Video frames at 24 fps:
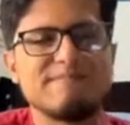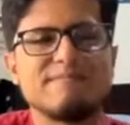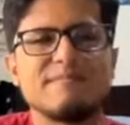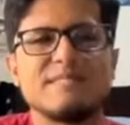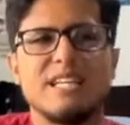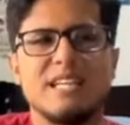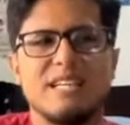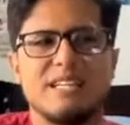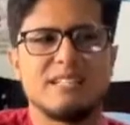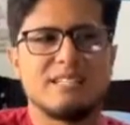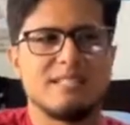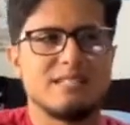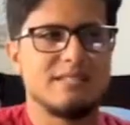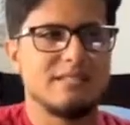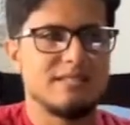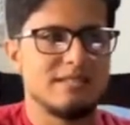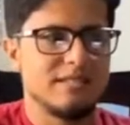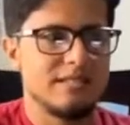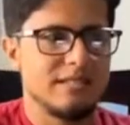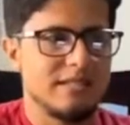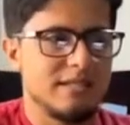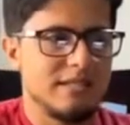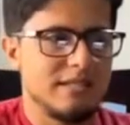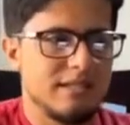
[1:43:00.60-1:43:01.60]

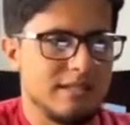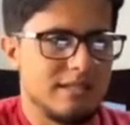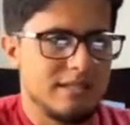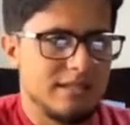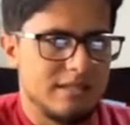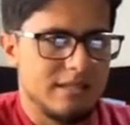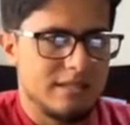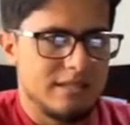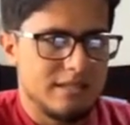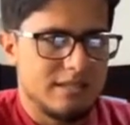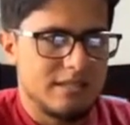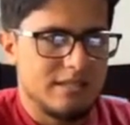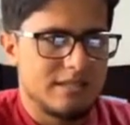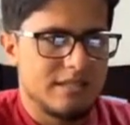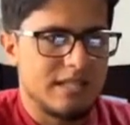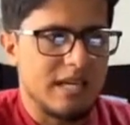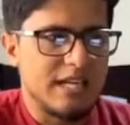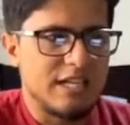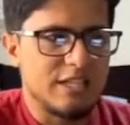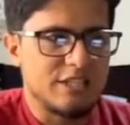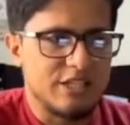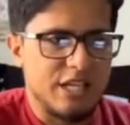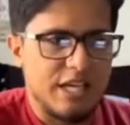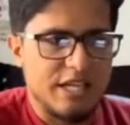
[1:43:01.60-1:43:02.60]

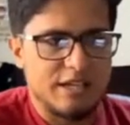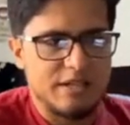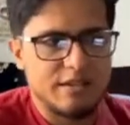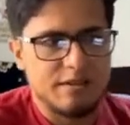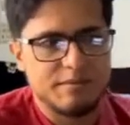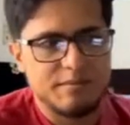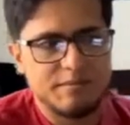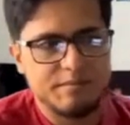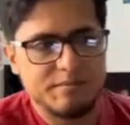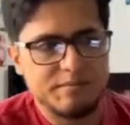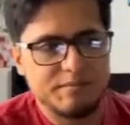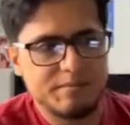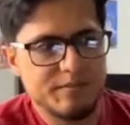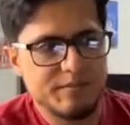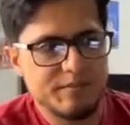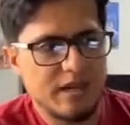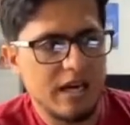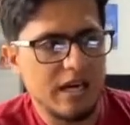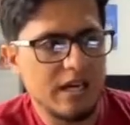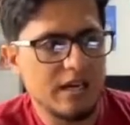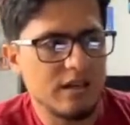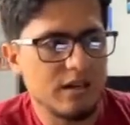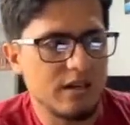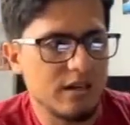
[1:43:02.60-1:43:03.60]
kind of jank,
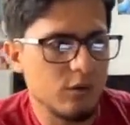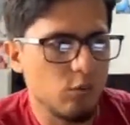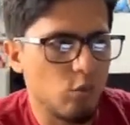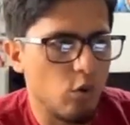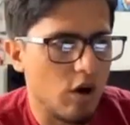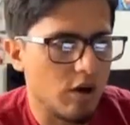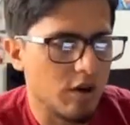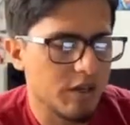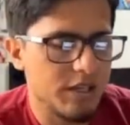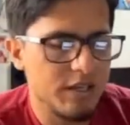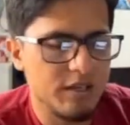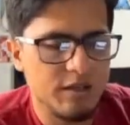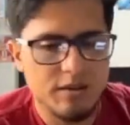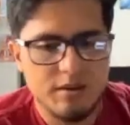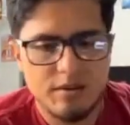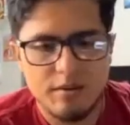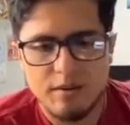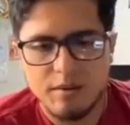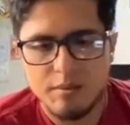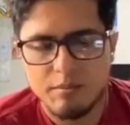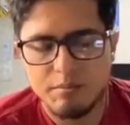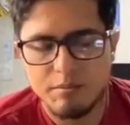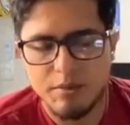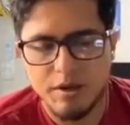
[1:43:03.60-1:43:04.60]
kind of wonky,
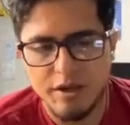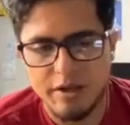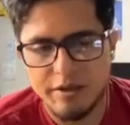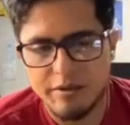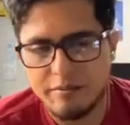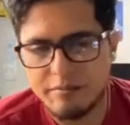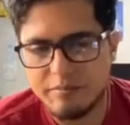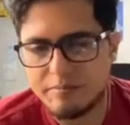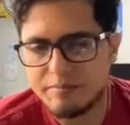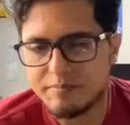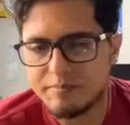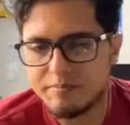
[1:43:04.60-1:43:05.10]
but